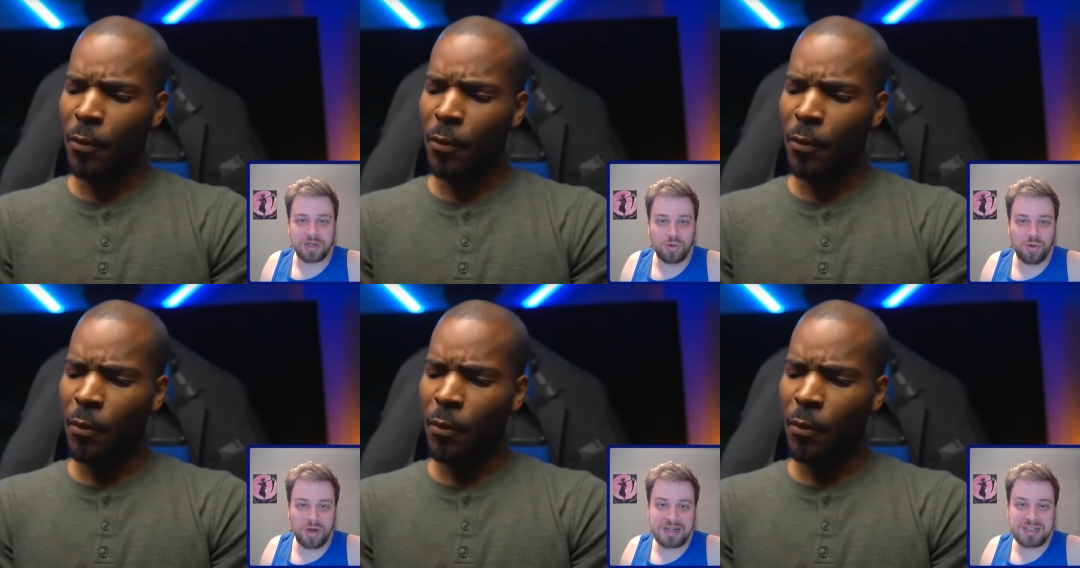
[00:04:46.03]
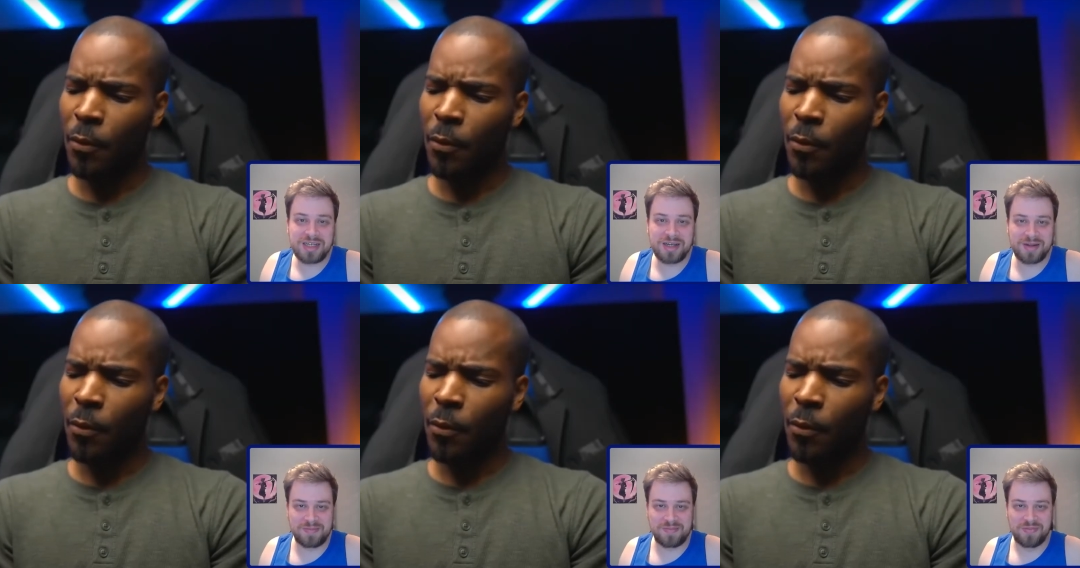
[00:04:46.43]

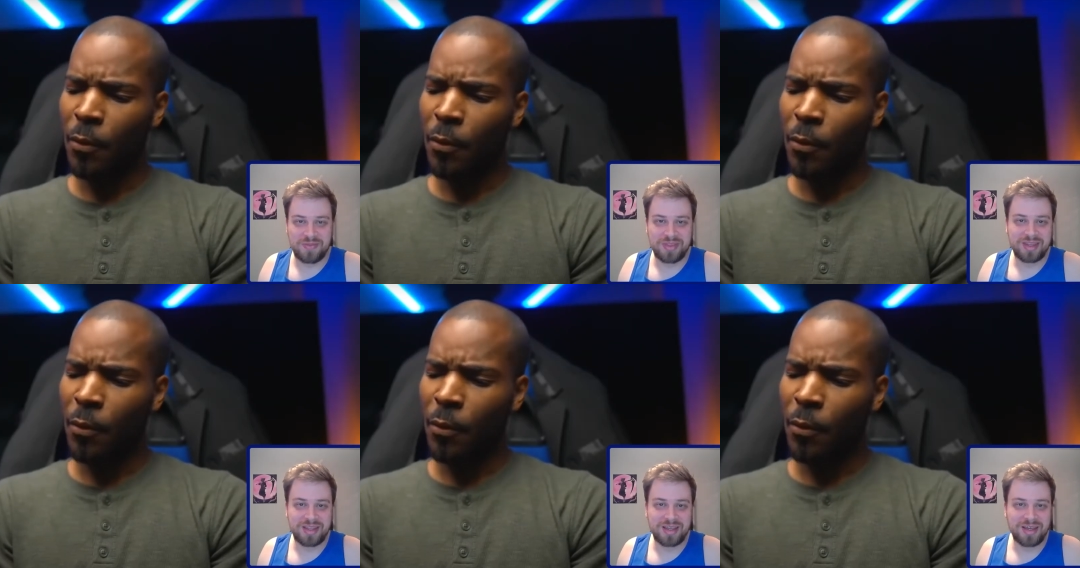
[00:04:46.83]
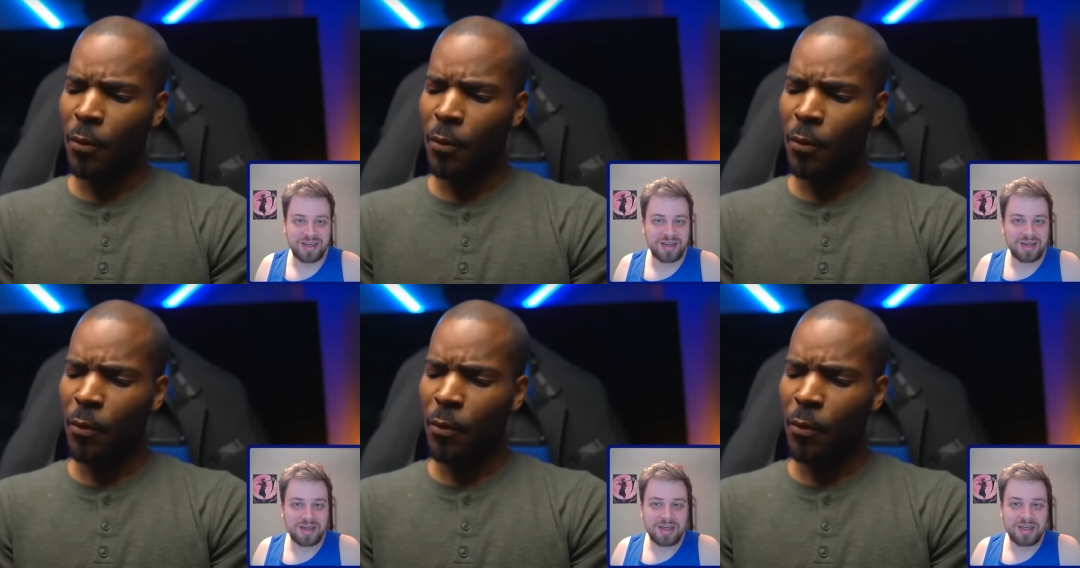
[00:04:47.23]
Speaker 1: Quantum.
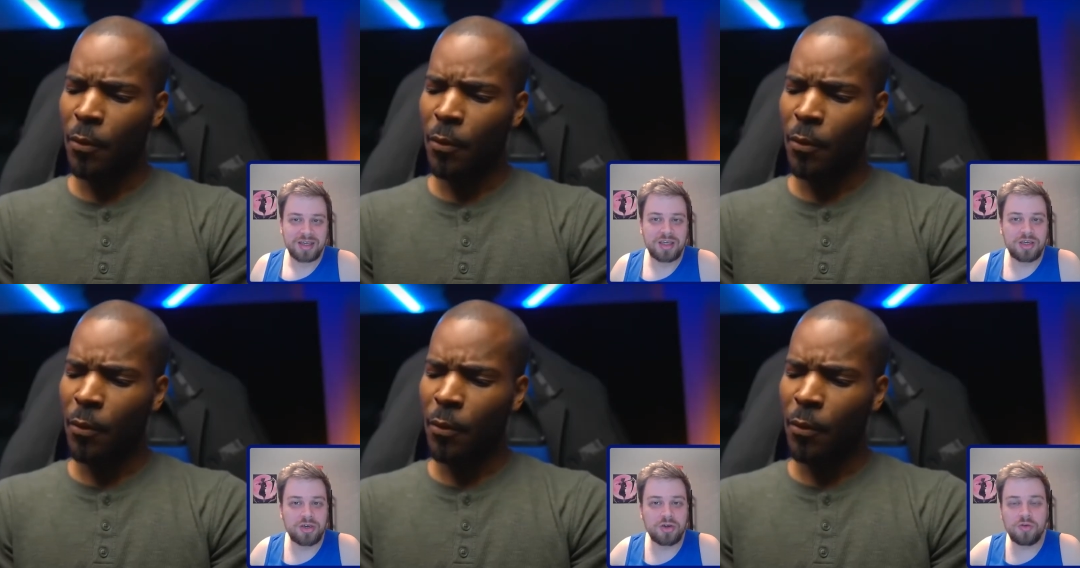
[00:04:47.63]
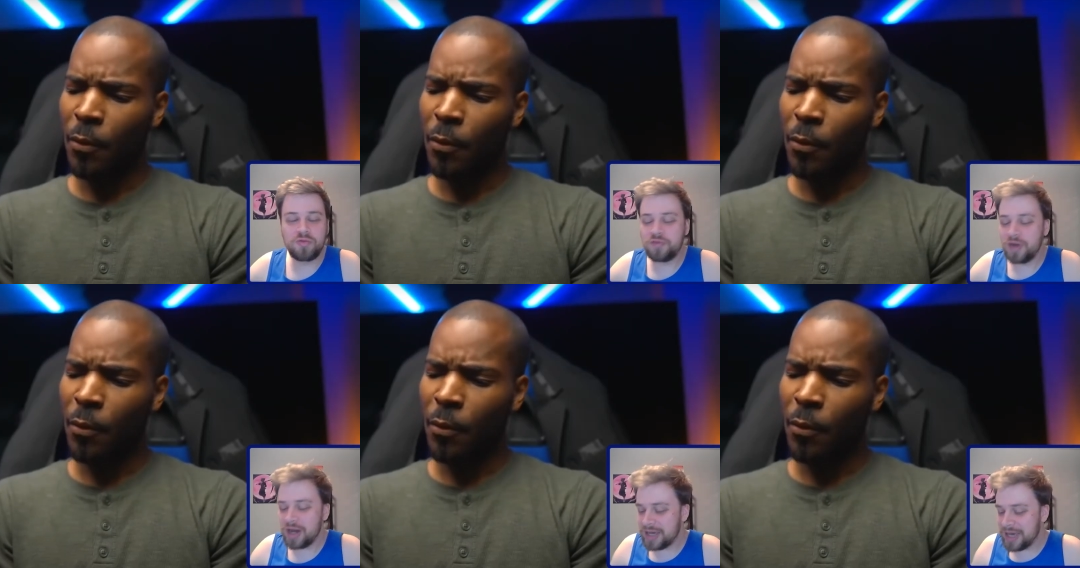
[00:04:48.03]
You
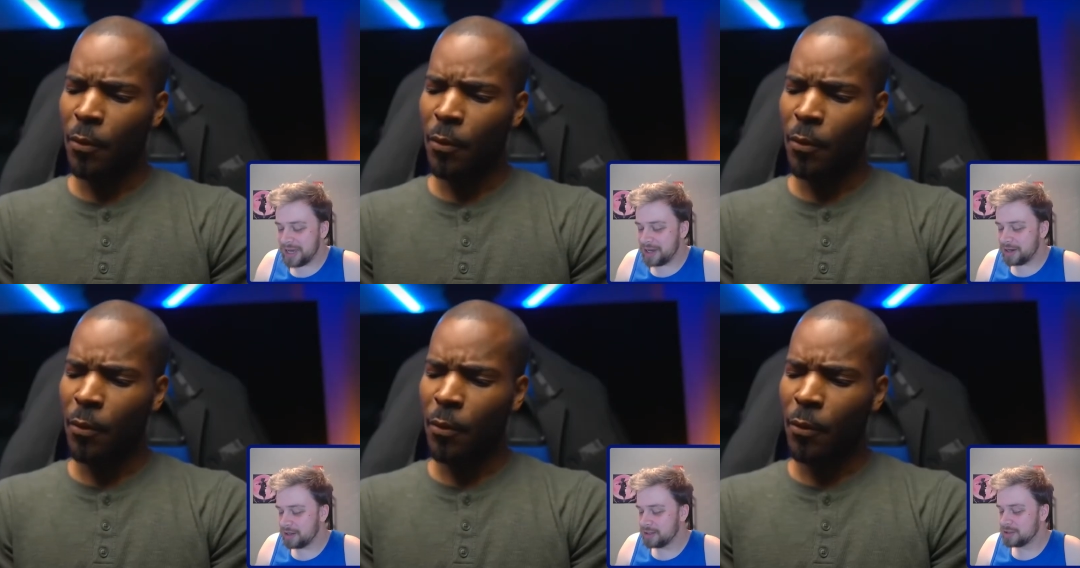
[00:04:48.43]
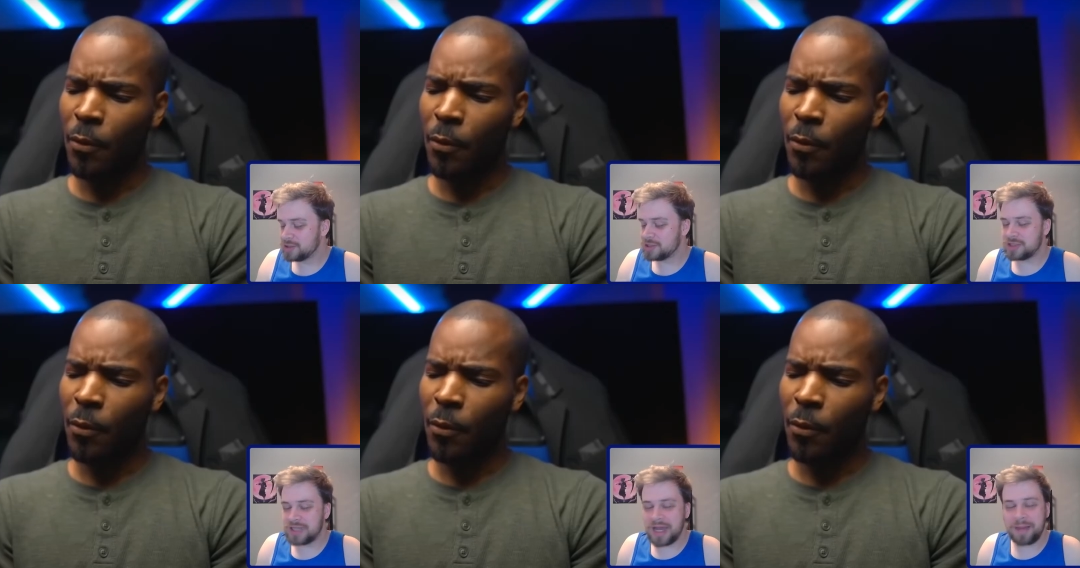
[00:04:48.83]
fucking
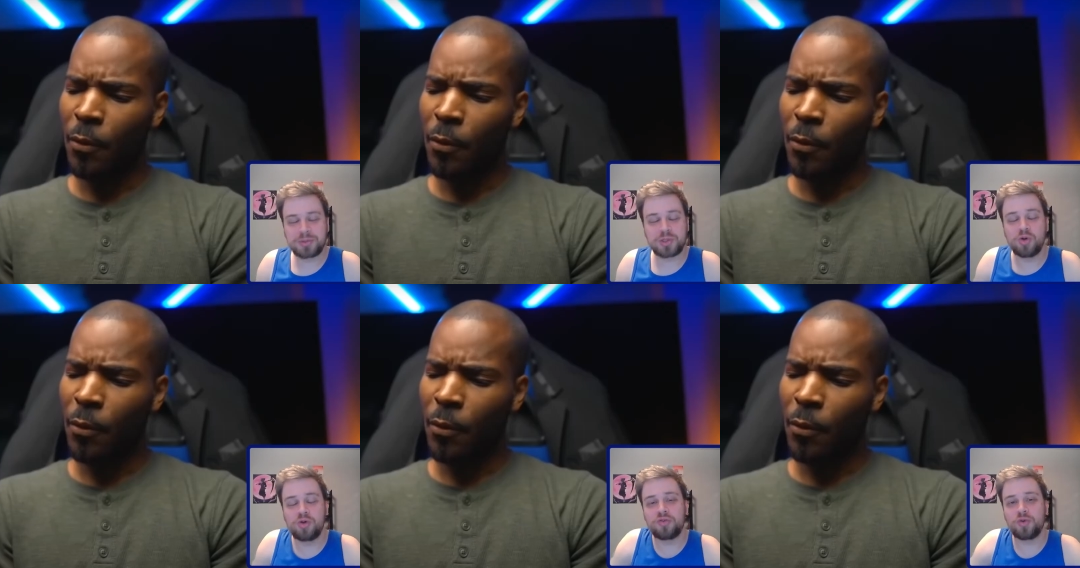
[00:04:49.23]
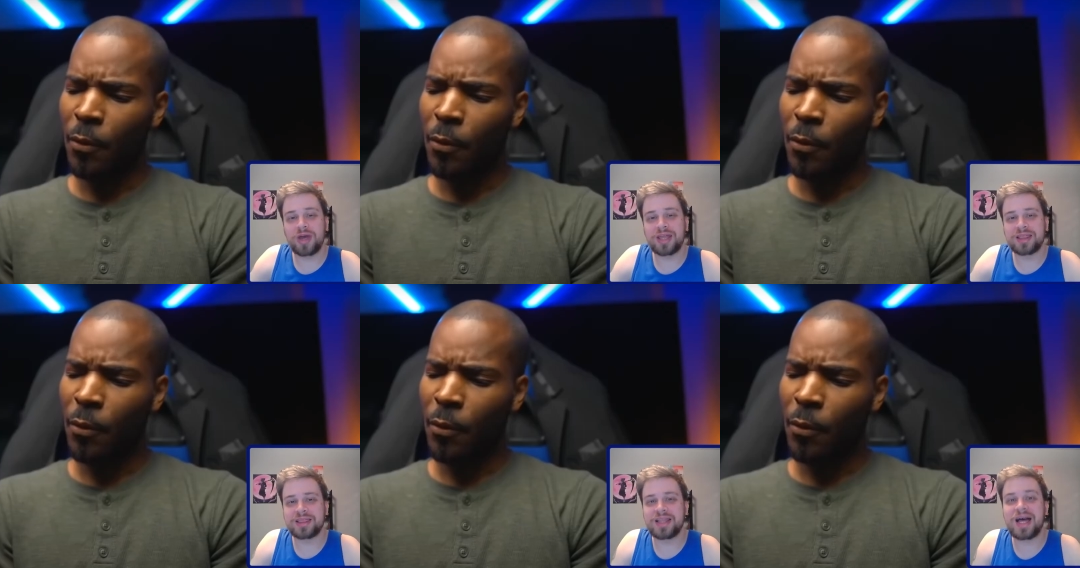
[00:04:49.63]
stepped over a
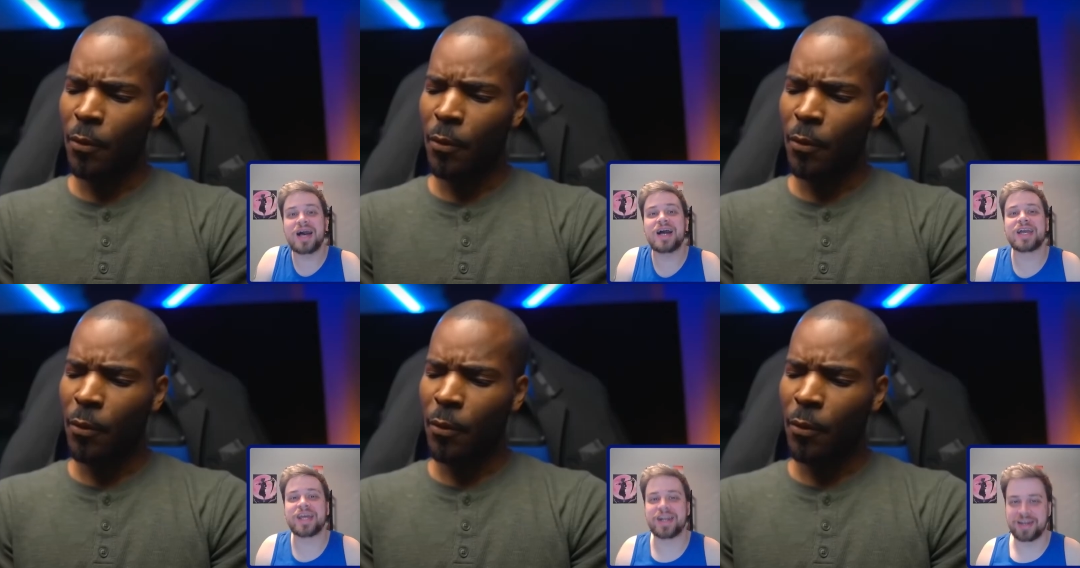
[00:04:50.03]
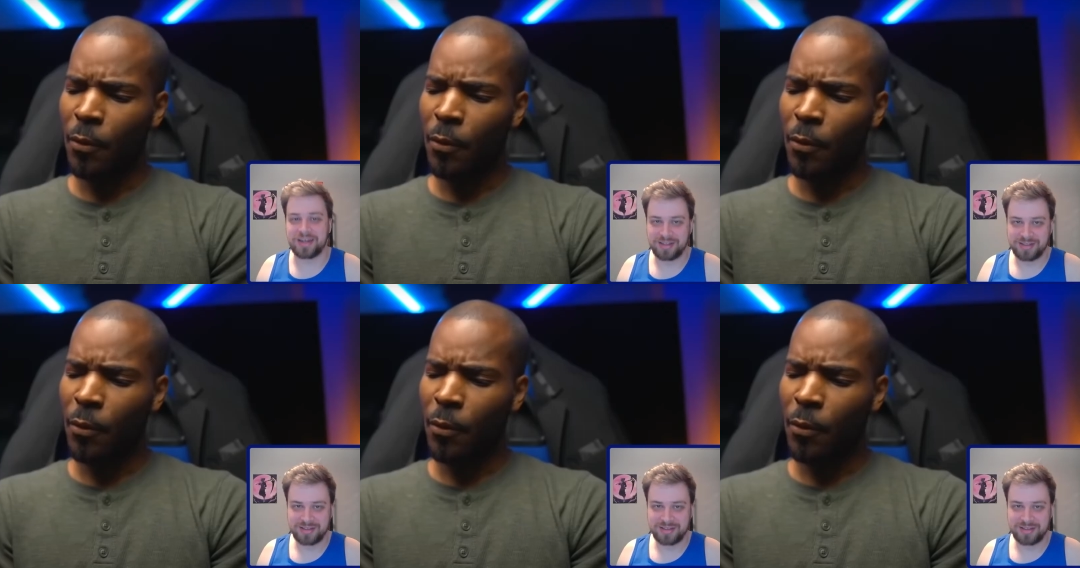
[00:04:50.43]
line.